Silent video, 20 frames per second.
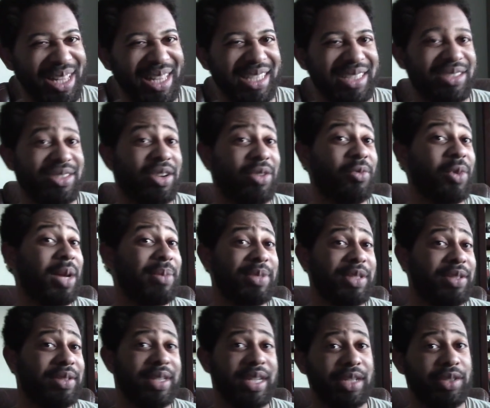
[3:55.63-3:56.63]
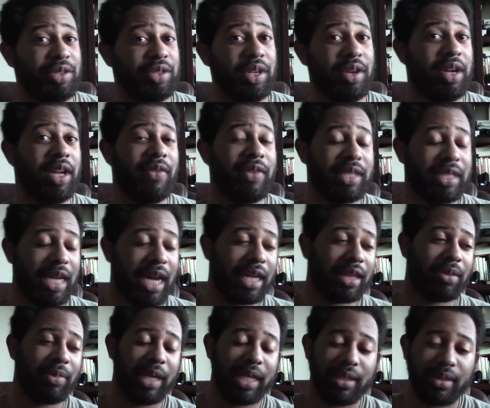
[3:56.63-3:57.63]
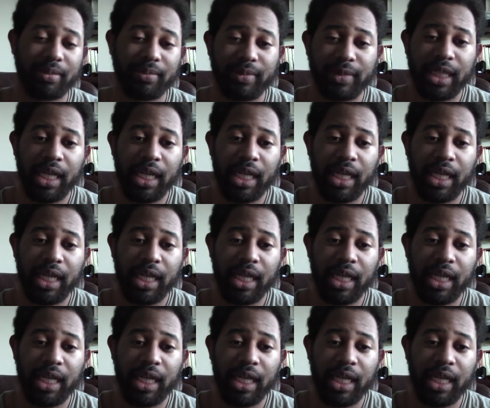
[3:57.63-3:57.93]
That's our Webster Dictionary of Entitlement.